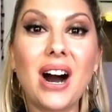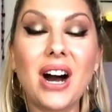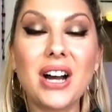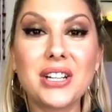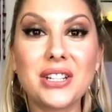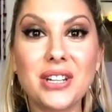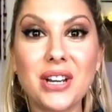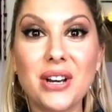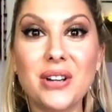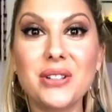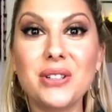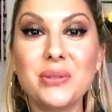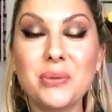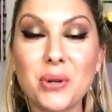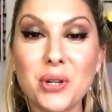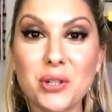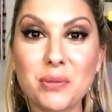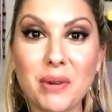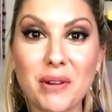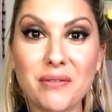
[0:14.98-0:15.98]
I know
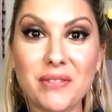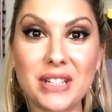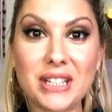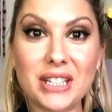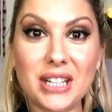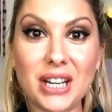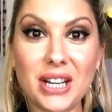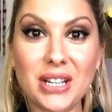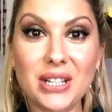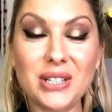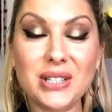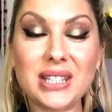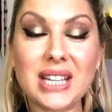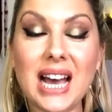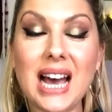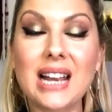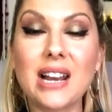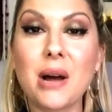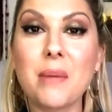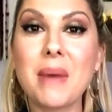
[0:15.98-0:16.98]
you watch my videos
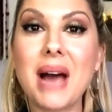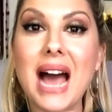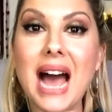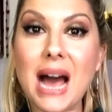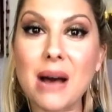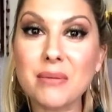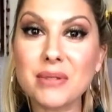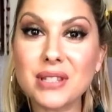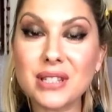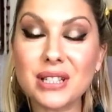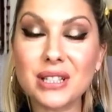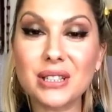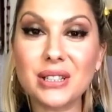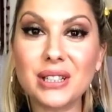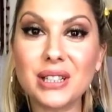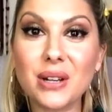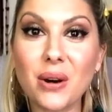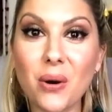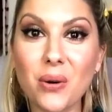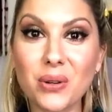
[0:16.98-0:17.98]
and I'm
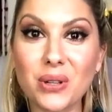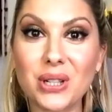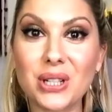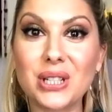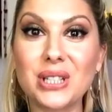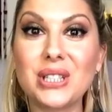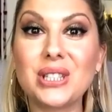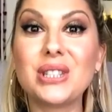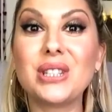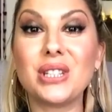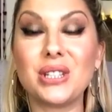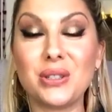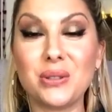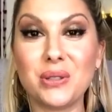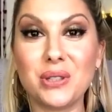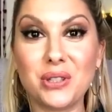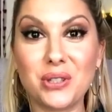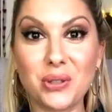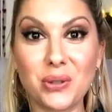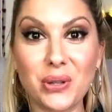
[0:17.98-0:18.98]
absolutely honoured that
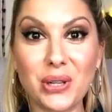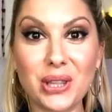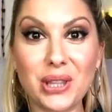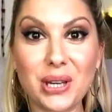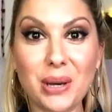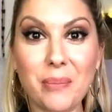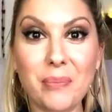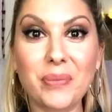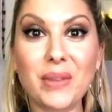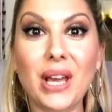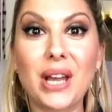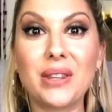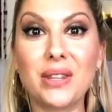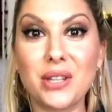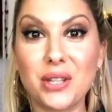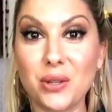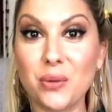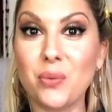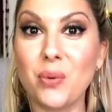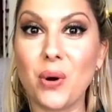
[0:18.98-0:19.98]
you enjoy them
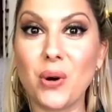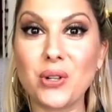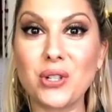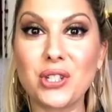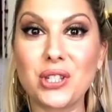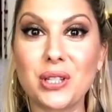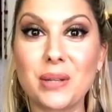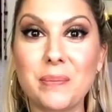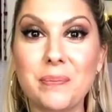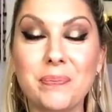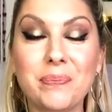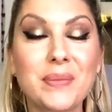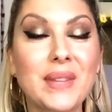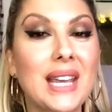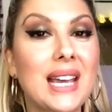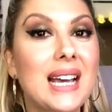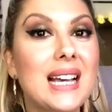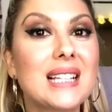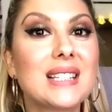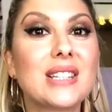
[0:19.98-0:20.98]
and that you watch them.
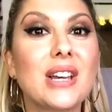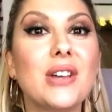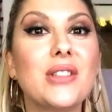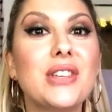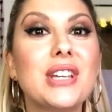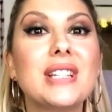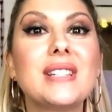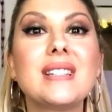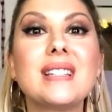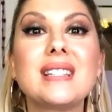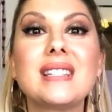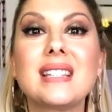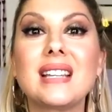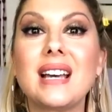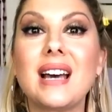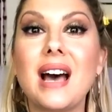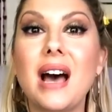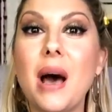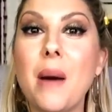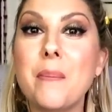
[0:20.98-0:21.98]
So this is
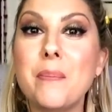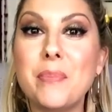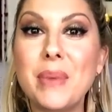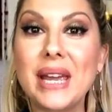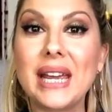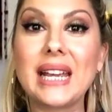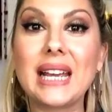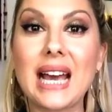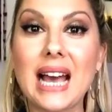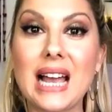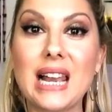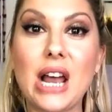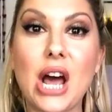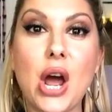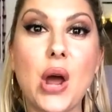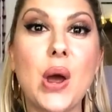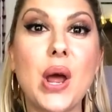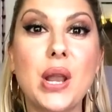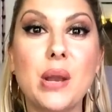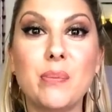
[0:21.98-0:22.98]
a big hello
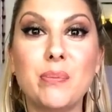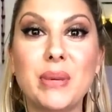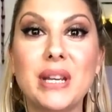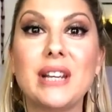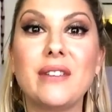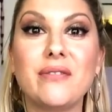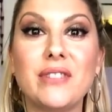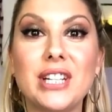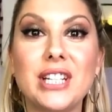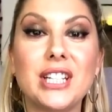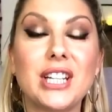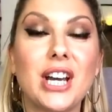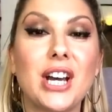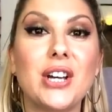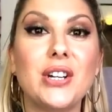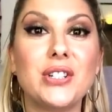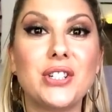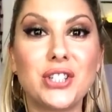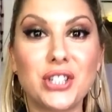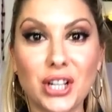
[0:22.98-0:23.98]
and a big
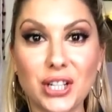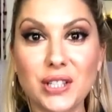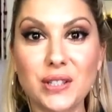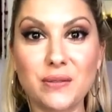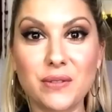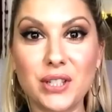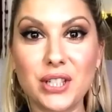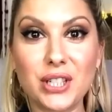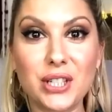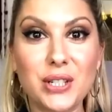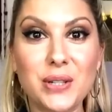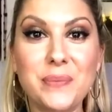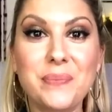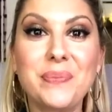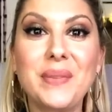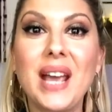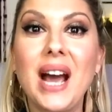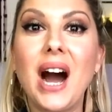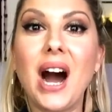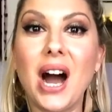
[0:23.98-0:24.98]
video just for you.
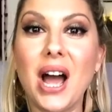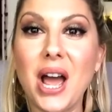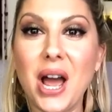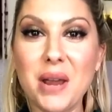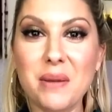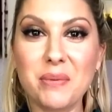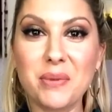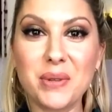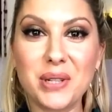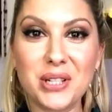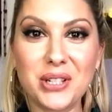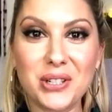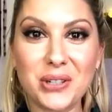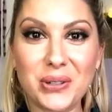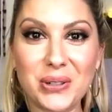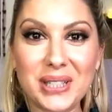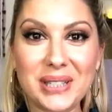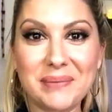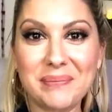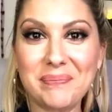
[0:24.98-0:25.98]
I hope you
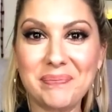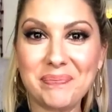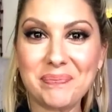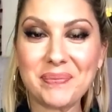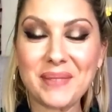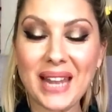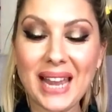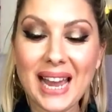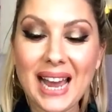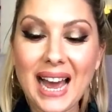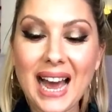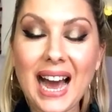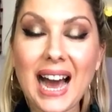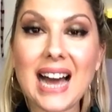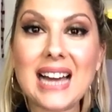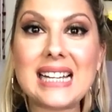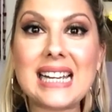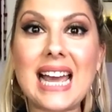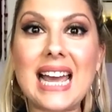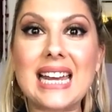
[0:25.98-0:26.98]
enjoy.
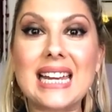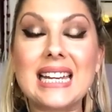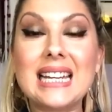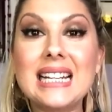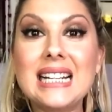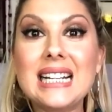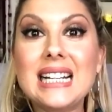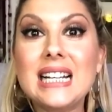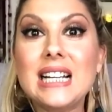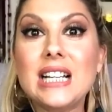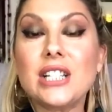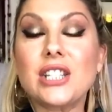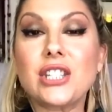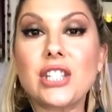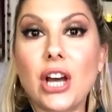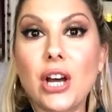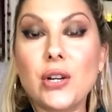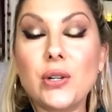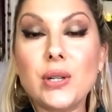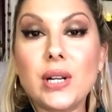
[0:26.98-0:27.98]
Okay,
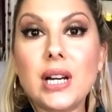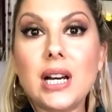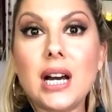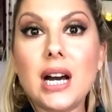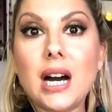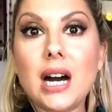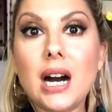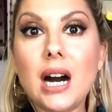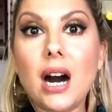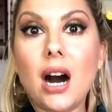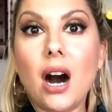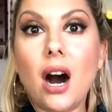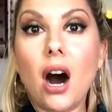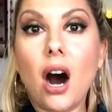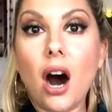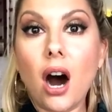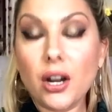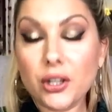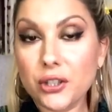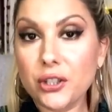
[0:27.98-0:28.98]
so
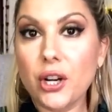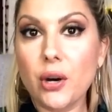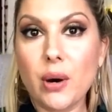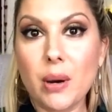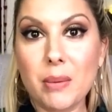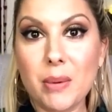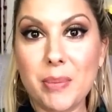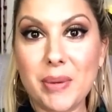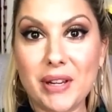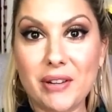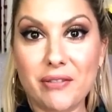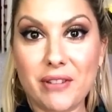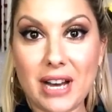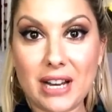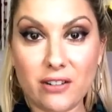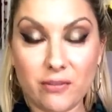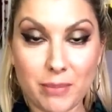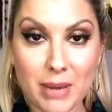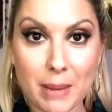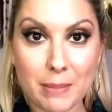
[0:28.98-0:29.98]
you know I'm a big
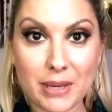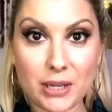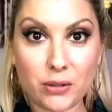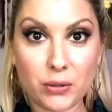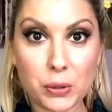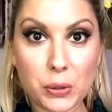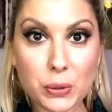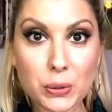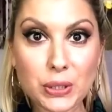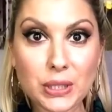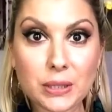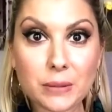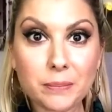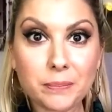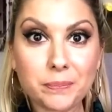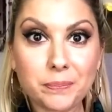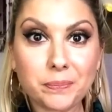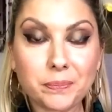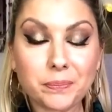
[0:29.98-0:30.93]
fan of bareMinerals